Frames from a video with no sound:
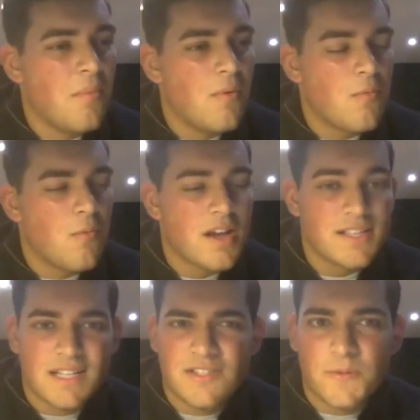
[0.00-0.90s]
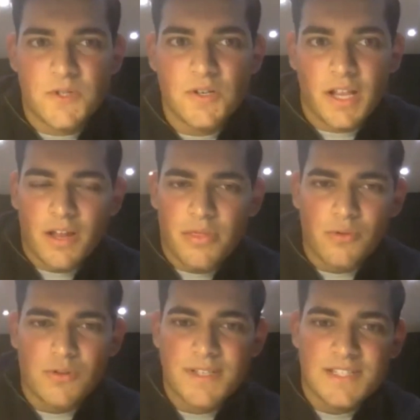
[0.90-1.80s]
Whereas I had this opportunity, and I
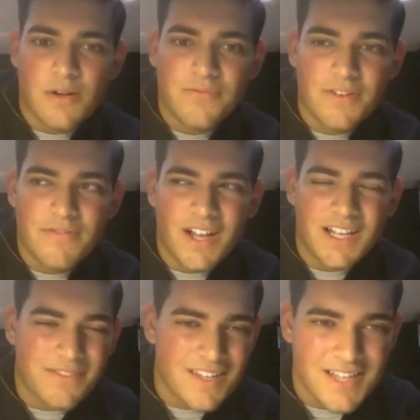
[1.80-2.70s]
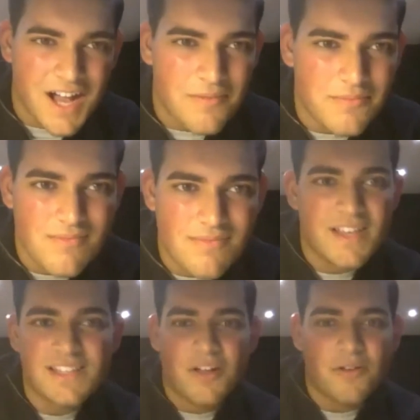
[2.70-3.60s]
thought to myself, if I give this up,
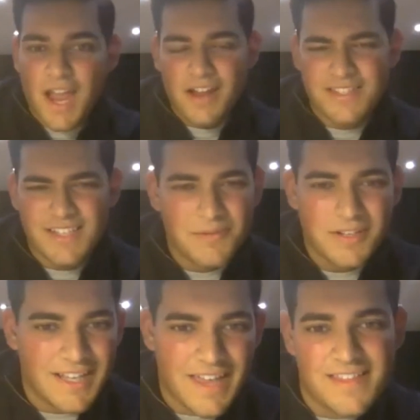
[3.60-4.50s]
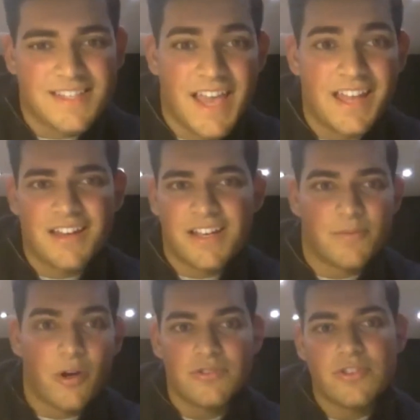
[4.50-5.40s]
there's no guarantee I'm going to get this again. And I
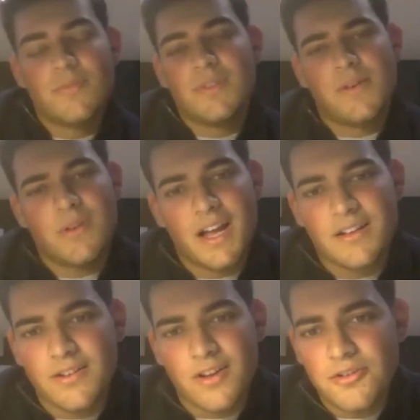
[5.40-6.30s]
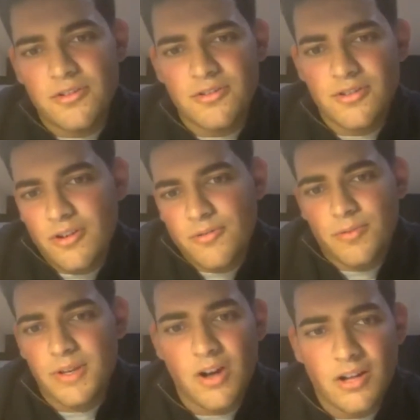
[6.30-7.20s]
spoke to them, and they were like, no, you know,
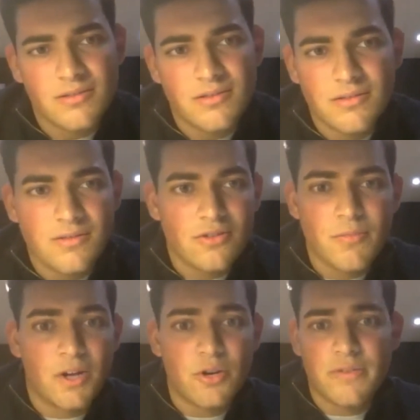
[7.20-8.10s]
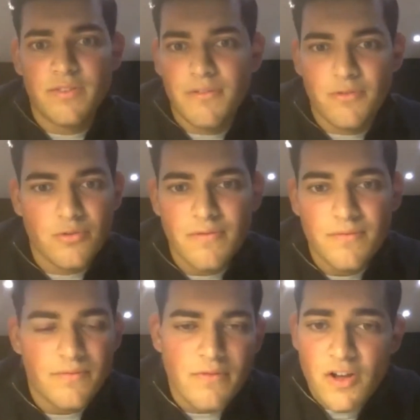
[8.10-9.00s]
we can't. You might not even get through
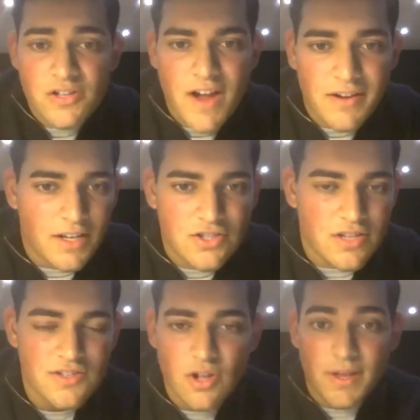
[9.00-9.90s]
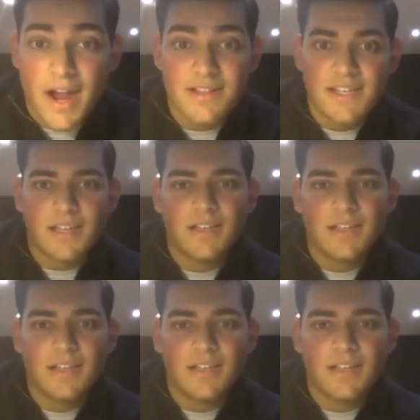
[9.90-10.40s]
the first round next year. There's no guarantee.